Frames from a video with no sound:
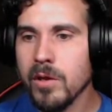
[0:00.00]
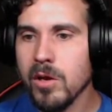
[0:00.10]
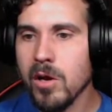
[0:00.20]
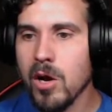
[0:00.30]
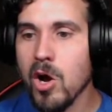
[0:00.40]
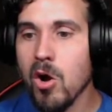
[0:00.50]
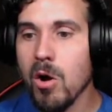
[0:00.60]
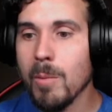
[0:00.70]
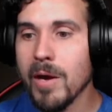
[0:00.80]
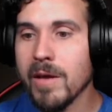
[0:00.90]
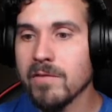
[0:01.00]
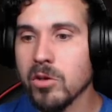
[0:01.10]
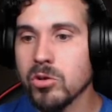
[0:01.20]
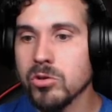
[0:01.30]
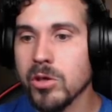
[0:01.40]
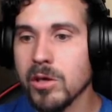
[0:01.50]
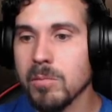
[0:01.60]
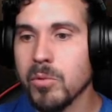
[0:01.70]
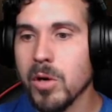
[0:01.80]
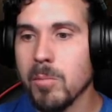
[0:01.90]
Oh, I might have to like
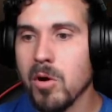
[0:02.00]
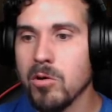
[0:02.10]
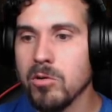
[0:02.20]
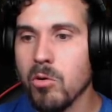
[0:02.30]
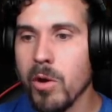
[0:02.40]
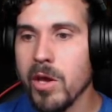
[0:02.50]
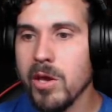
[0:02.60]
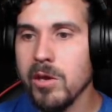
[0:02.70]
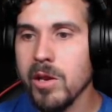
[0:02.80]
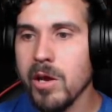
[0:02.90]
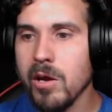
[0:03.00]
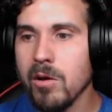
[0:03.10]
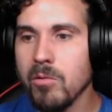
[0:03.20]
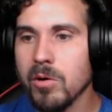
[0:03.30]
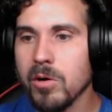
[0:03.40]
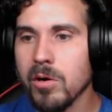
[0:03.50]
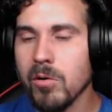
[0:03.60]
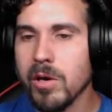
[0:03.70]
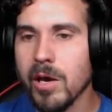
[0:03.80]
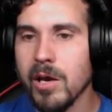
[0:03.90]
put them all away now, or
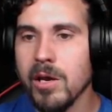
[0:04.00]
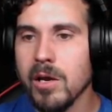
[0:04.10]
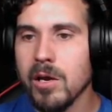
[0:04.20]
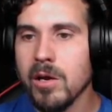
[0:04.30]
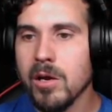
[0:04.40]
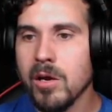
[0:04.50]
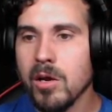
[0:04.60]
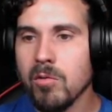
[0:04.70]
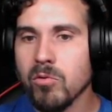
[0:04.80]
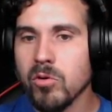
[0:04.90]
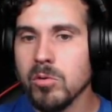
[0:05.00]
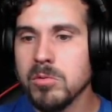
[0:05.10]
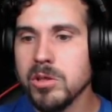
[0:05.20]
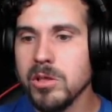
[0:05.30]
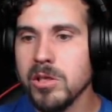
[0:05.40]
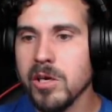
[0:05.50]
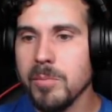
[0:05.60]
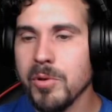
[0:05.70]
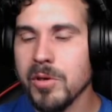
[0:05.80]
okay. Room cleaned up.